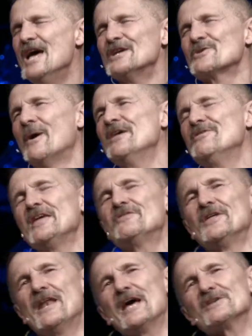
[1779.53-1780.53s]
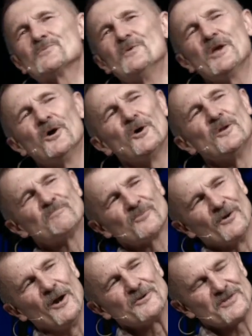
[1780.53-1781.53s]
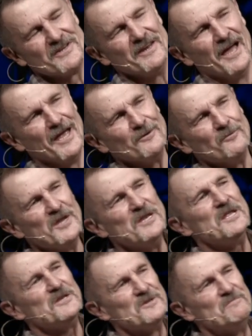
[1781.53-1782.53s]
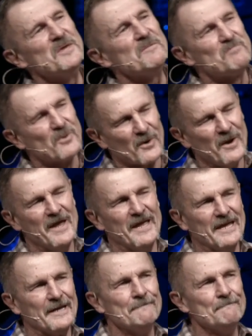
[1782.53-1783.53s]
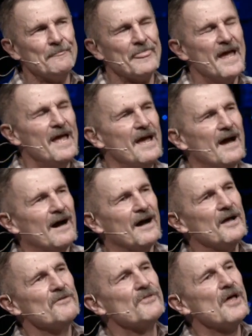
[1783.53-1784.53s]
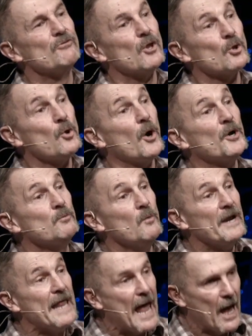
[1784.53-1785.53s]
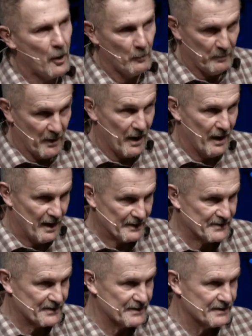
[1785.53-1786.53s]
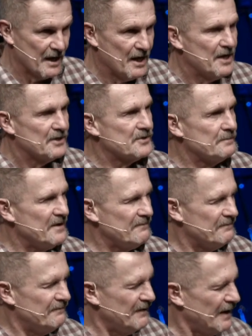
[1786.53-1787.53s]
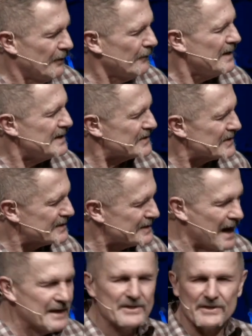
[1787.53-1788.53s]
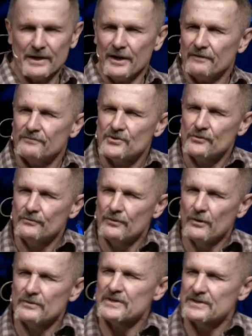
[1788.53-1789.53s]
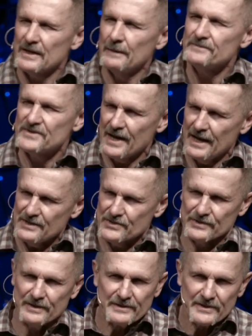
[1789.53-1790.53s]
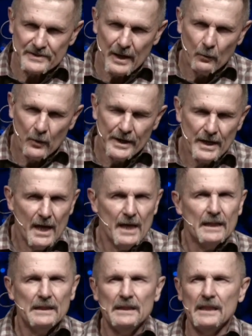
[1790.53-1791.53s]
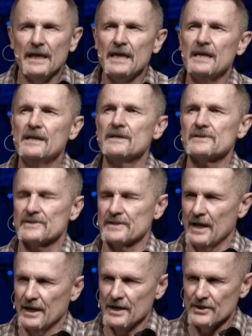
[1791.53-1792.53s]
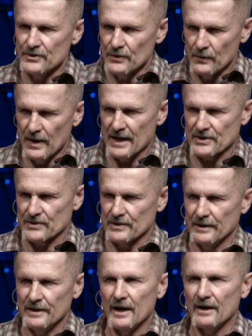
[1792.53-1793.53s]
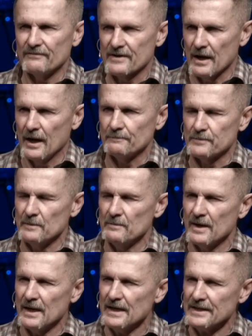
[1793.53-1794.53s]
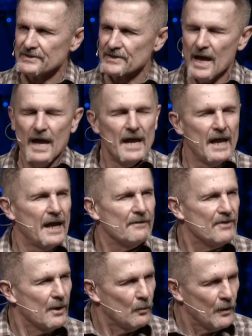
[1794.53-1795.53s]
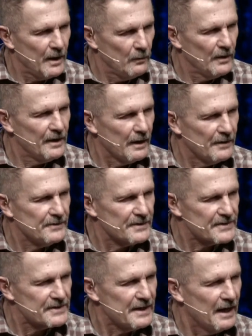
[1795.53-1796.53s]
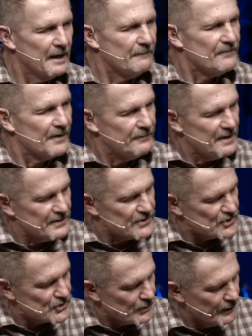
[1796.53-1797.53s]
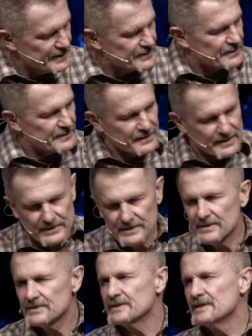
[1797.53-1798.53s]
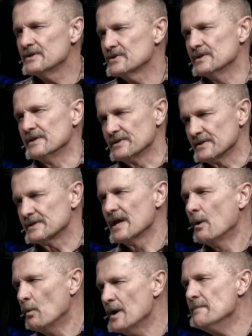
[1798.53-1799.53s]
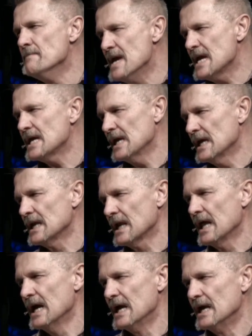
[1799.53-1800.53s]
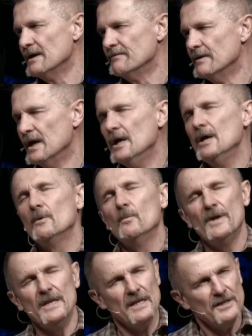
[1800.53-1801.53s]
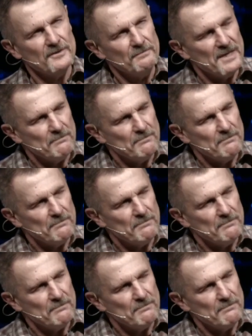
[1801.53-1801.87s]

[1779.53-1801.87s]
So I think that as we go to prayer tonight, we need to be praying that the Lord would help us to be very sensitive to those temptations that would lead us in a direction of compromise, and that we would understand that these choices, these decisions that we make in life, we need to be